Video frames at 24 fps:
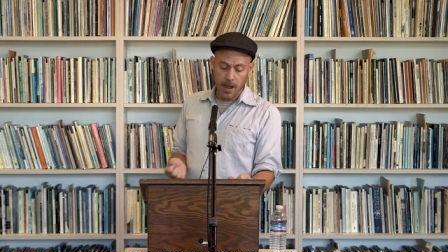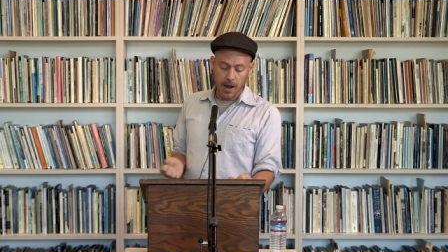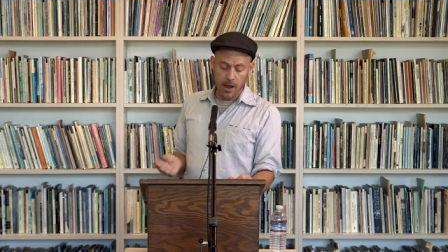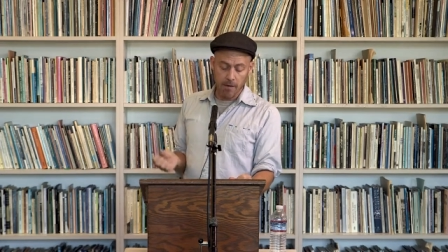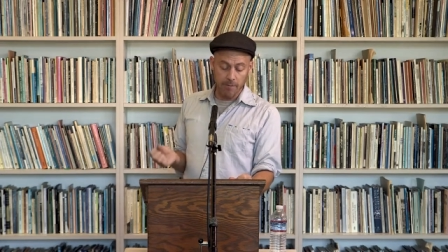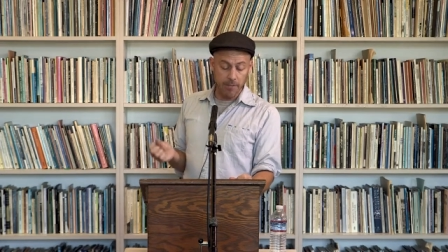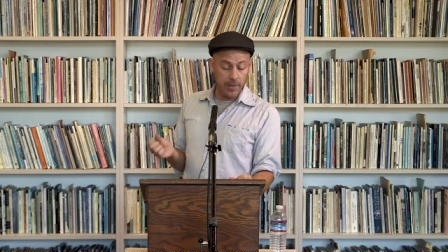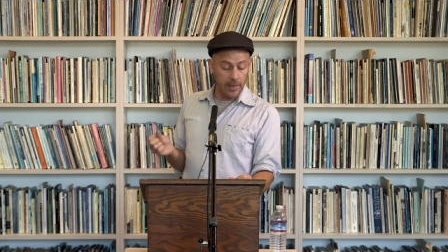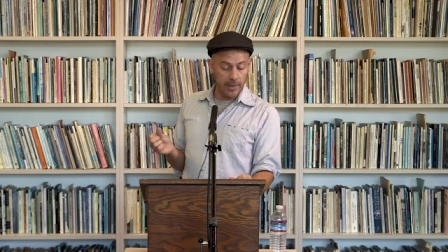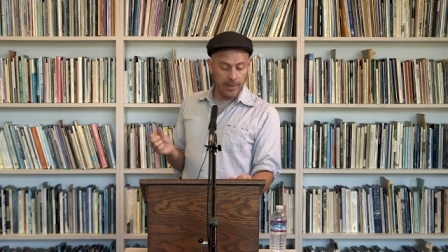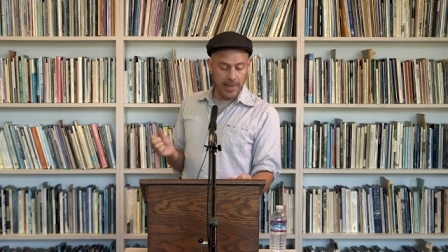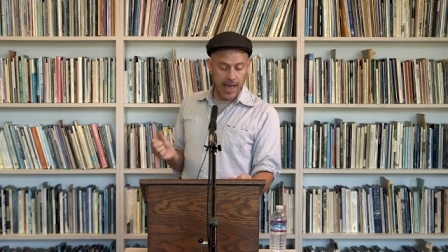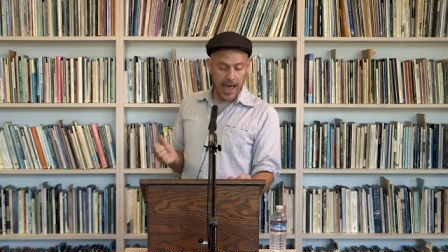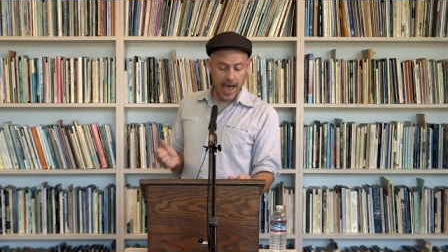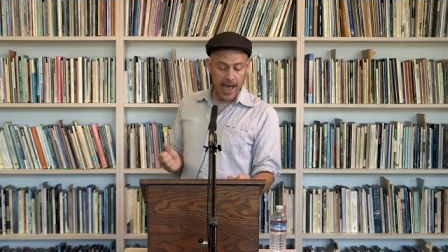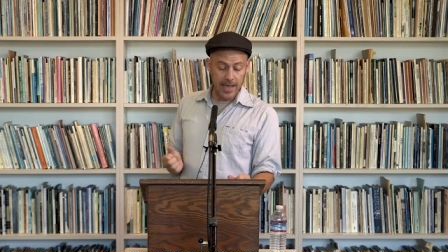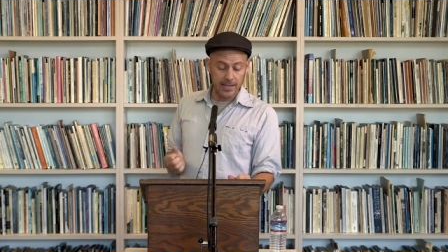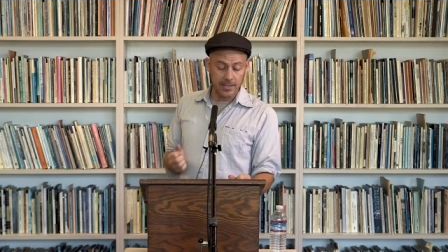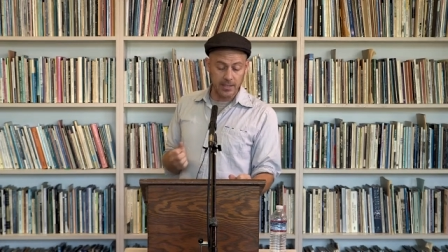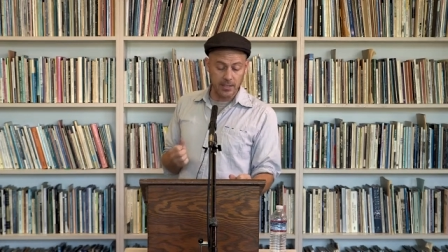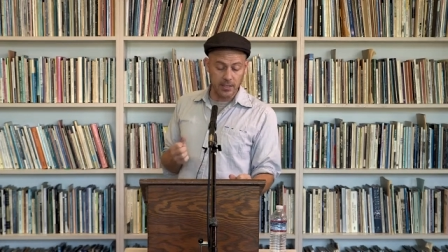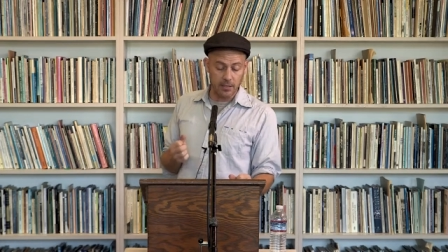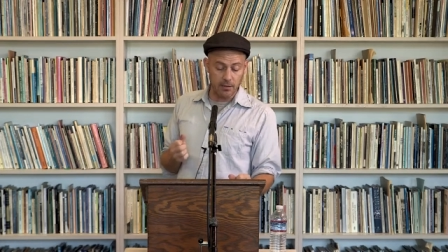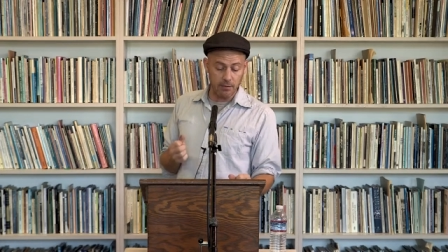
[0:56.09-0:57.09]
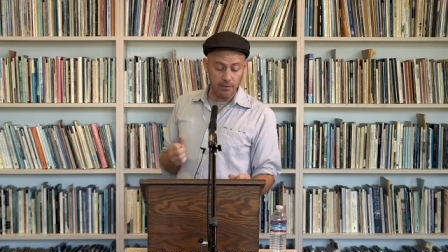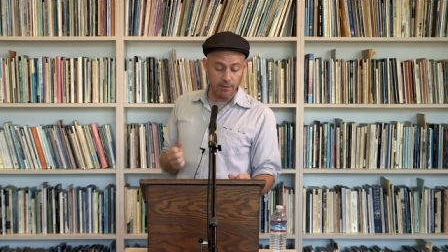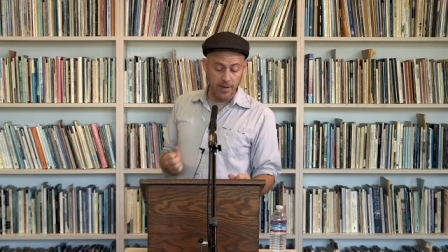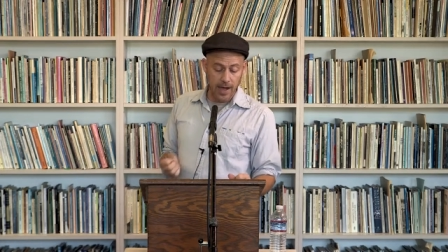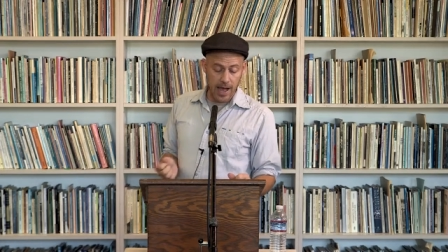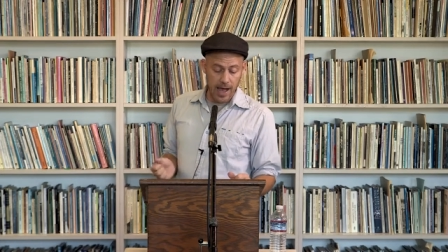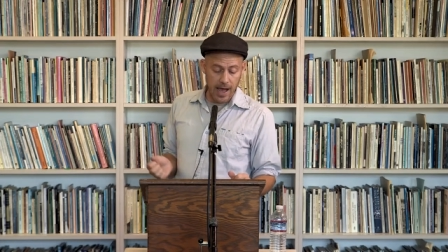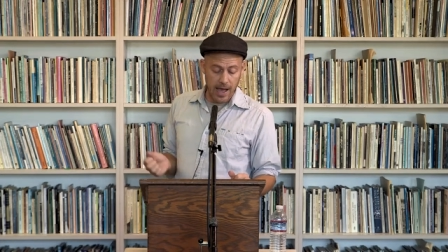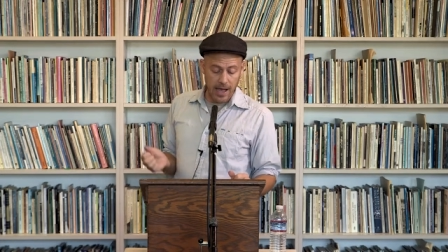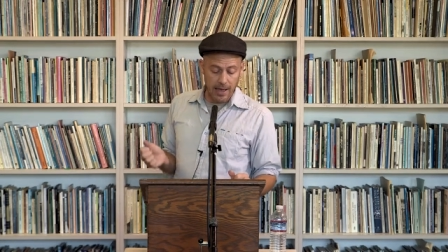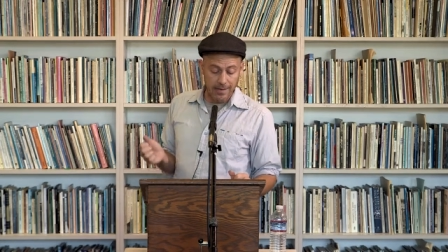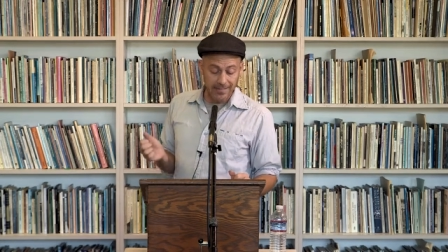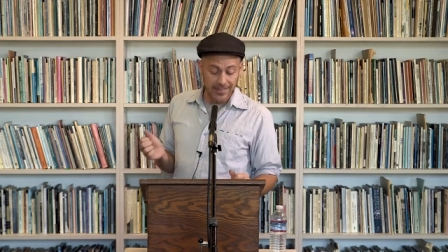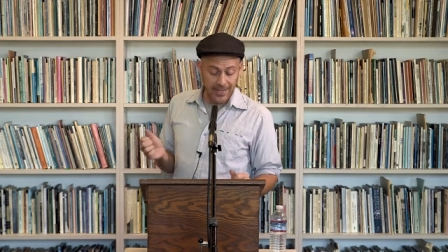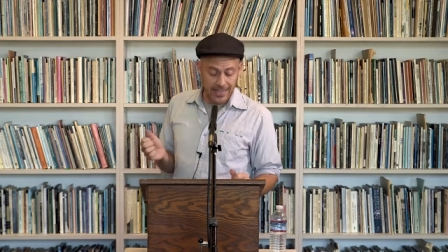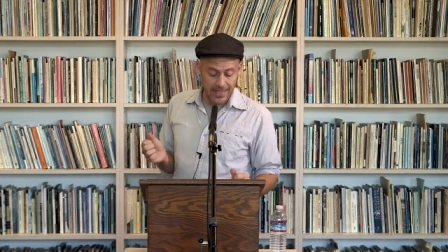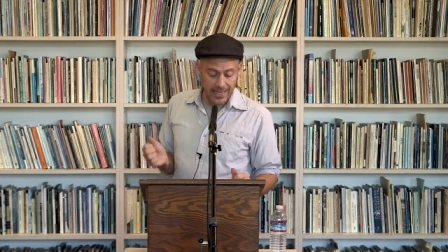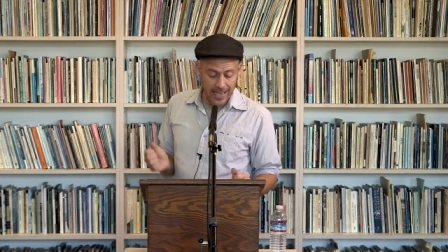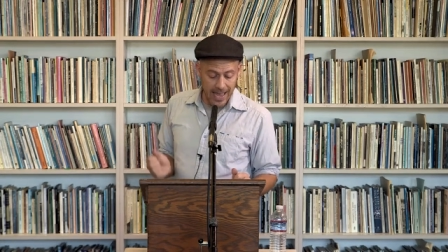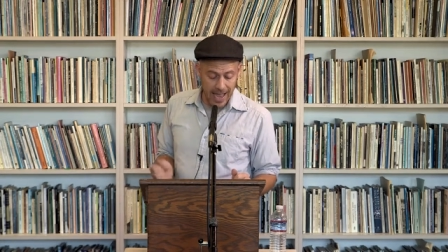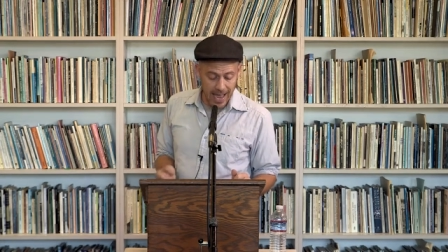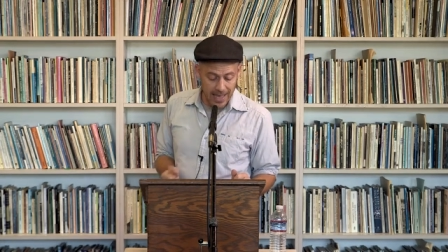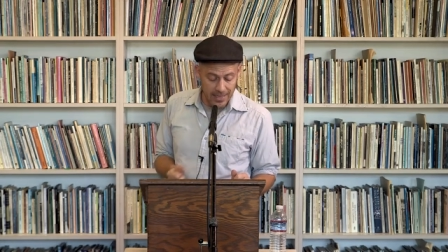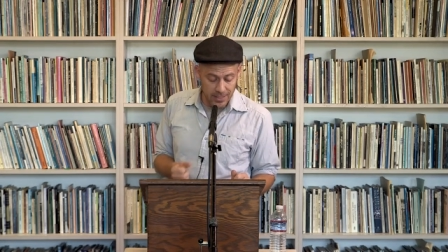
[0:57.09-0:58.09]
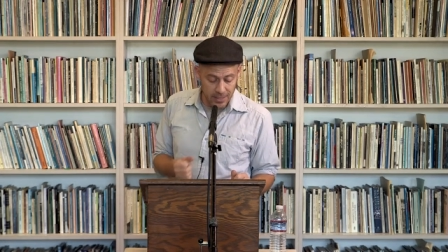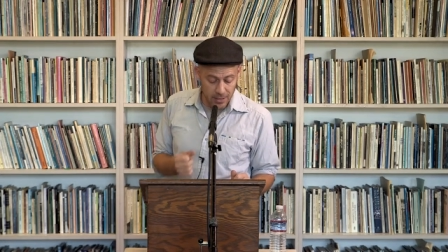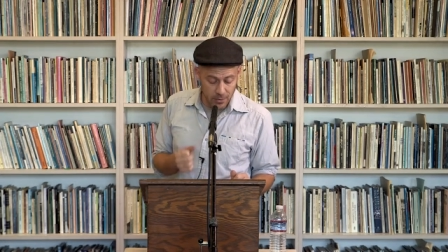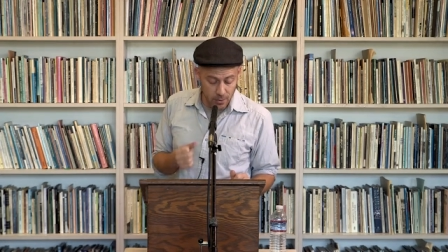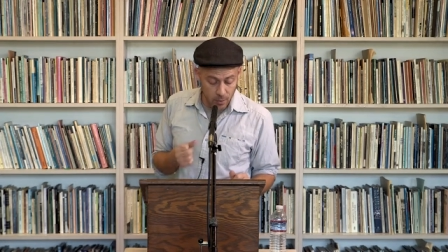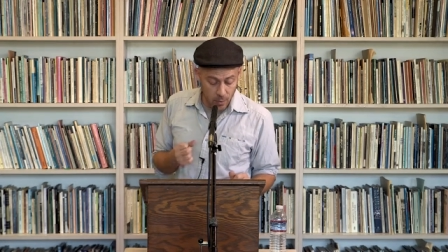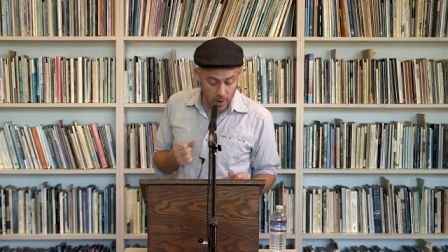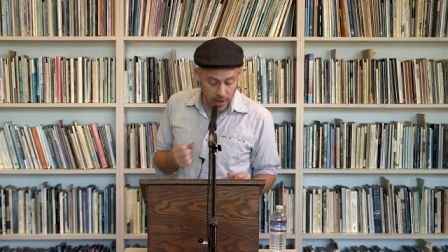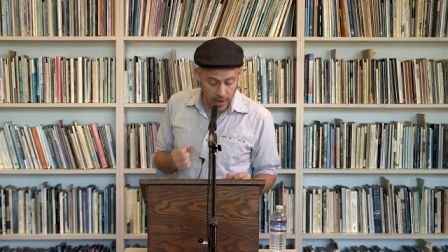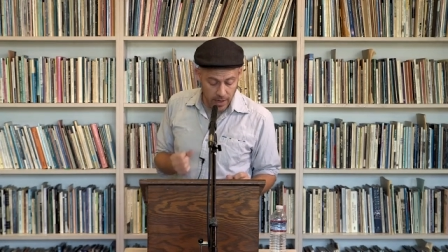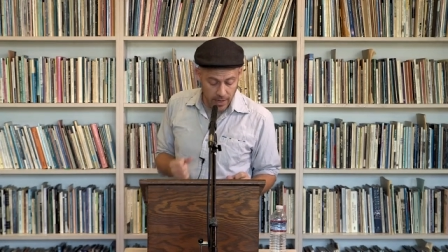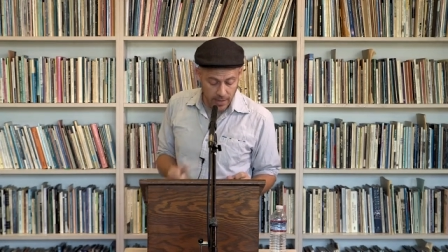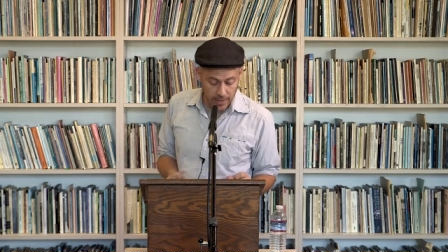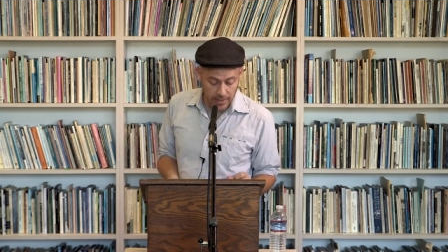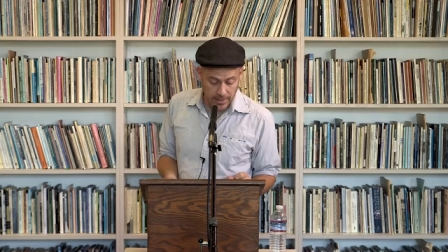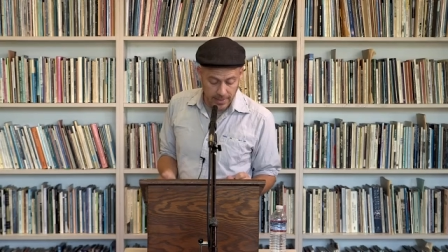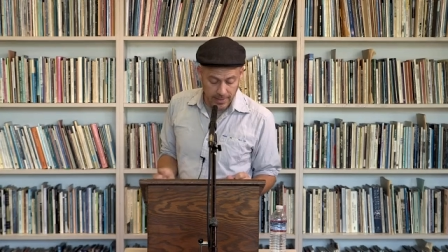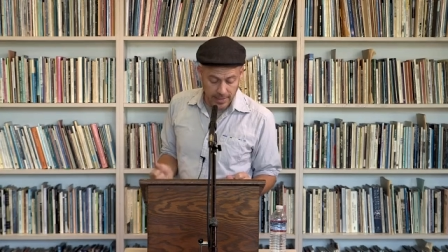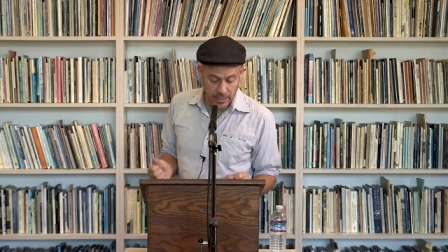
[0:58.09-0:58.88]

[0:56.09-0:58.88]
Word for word: of the last surviving castaways